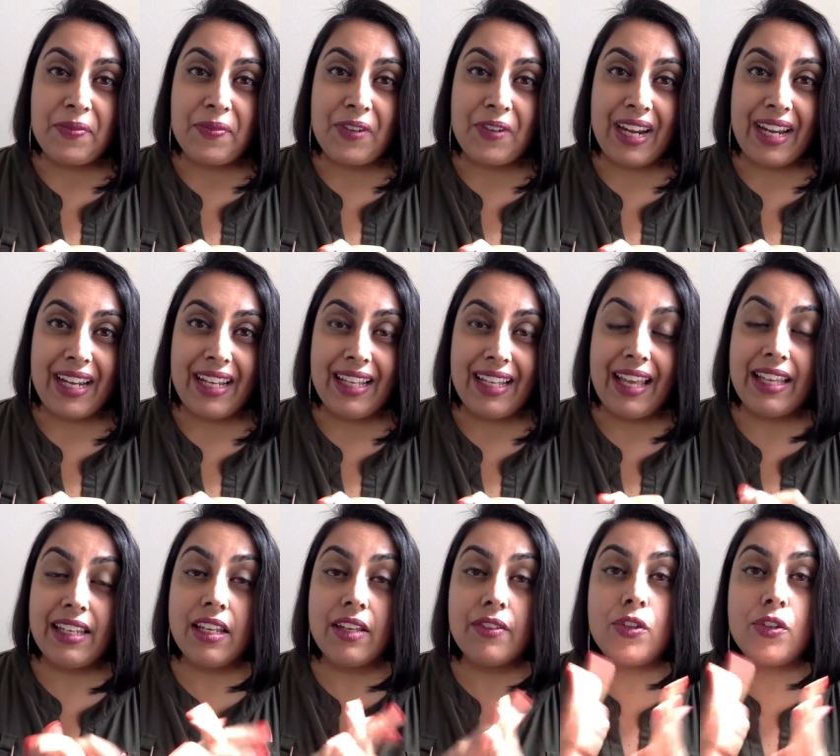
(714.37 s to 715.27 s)
Right?
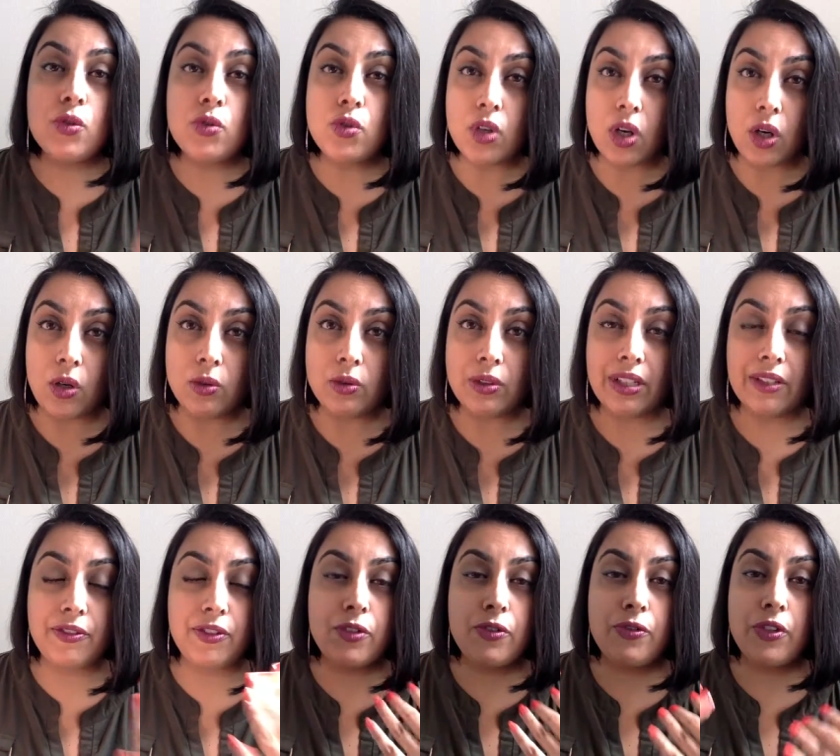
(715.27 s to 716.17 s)
And if you don't,
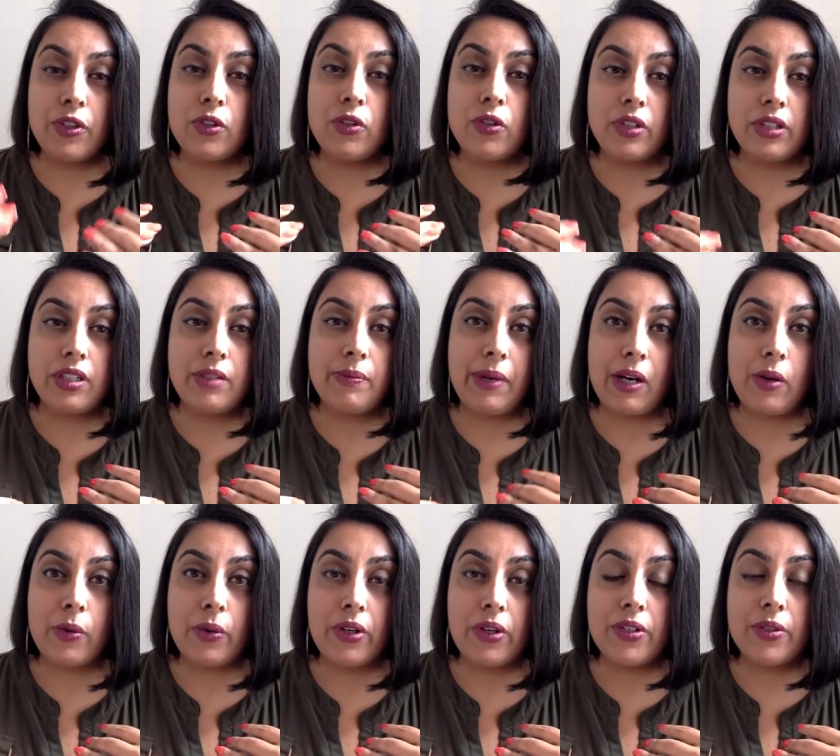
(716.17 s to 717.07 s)
if you feel good
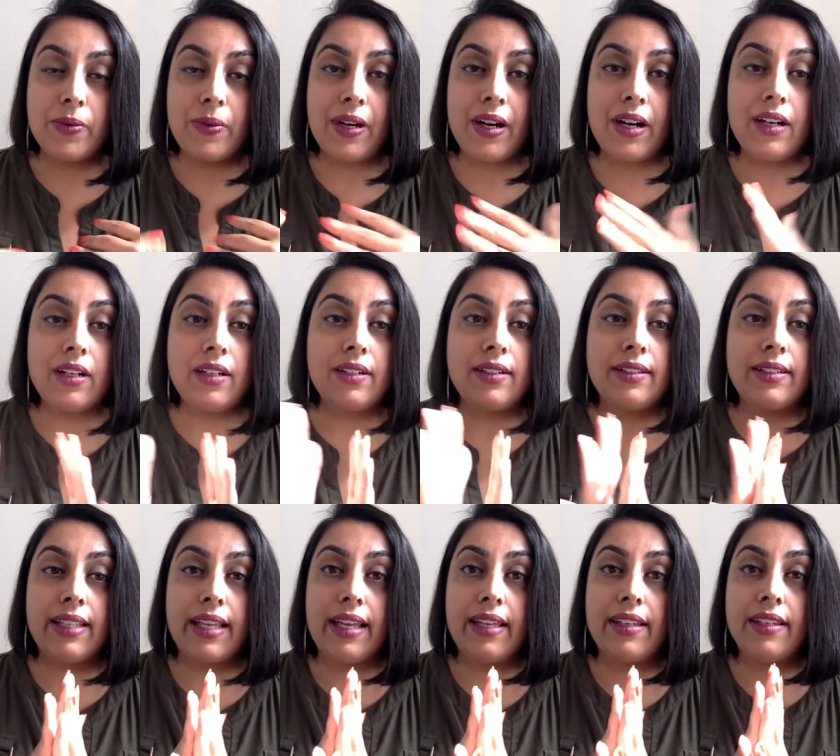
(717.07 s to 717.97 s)
about where you are,
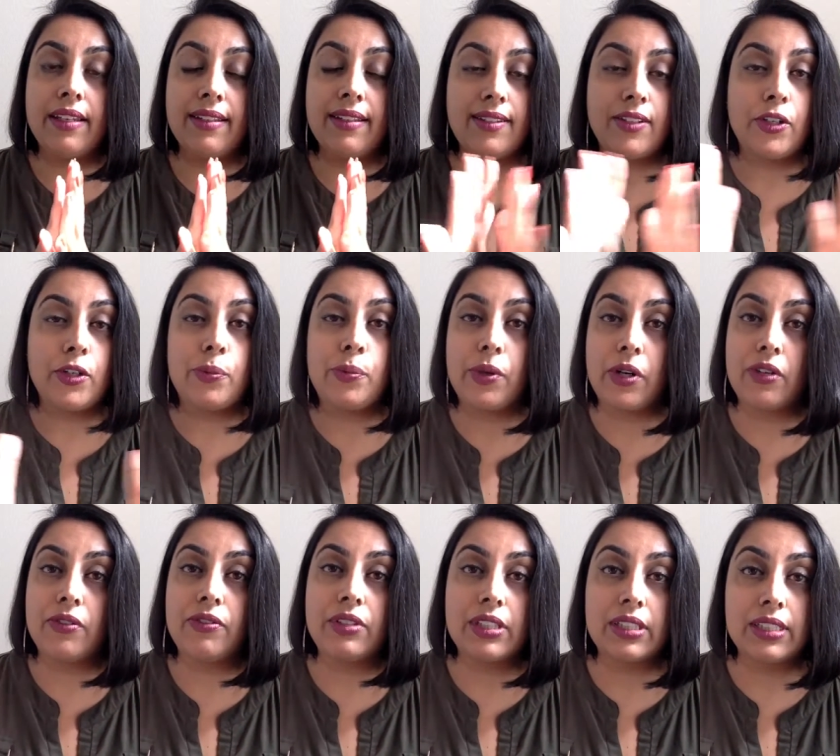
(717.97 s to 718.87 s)
then you're
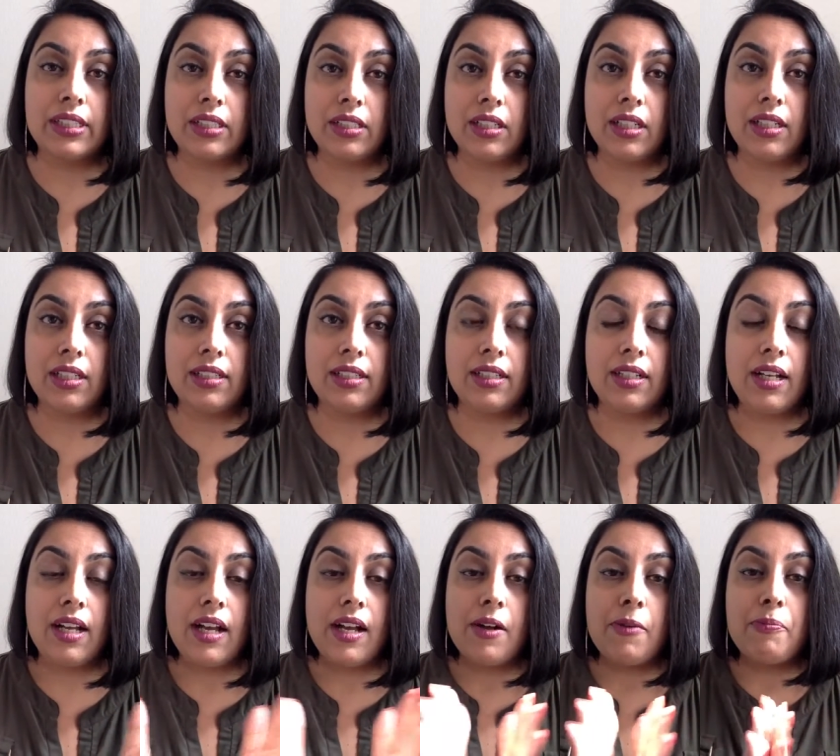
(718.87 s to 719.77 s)
perfectly good.
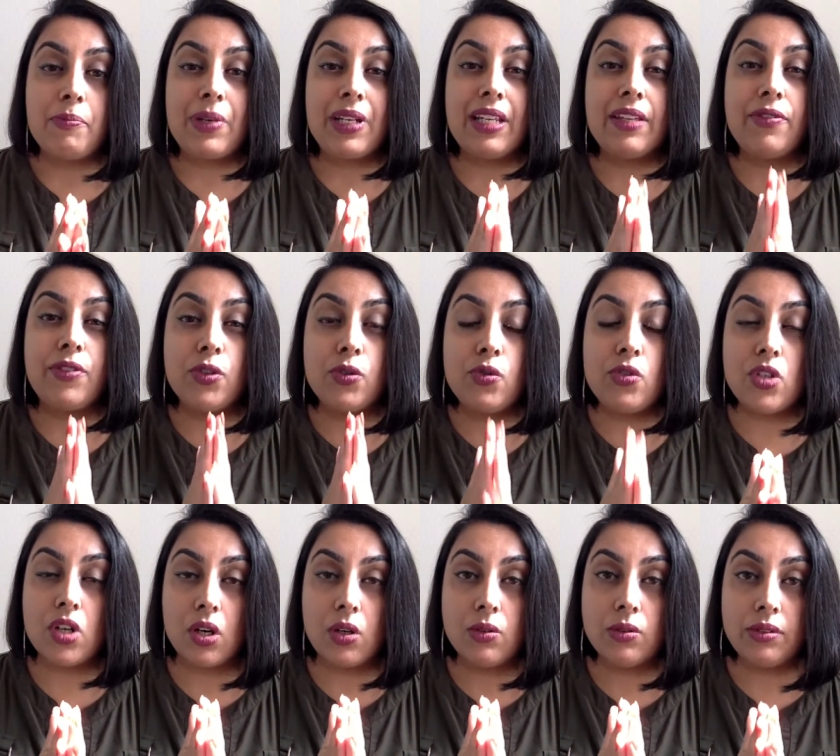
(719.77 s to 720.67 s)
But if you
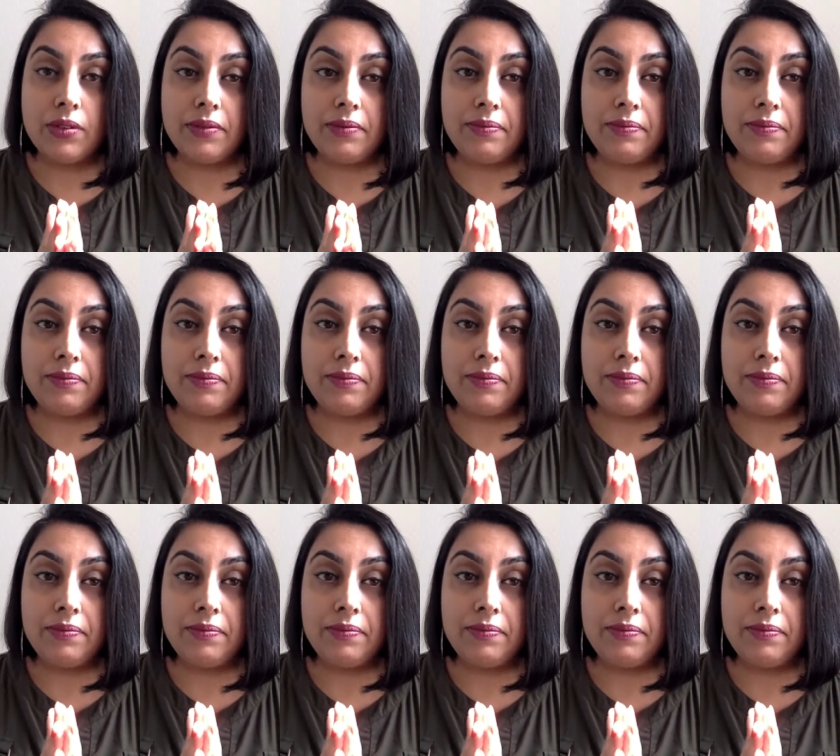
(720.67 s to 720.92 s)
don't,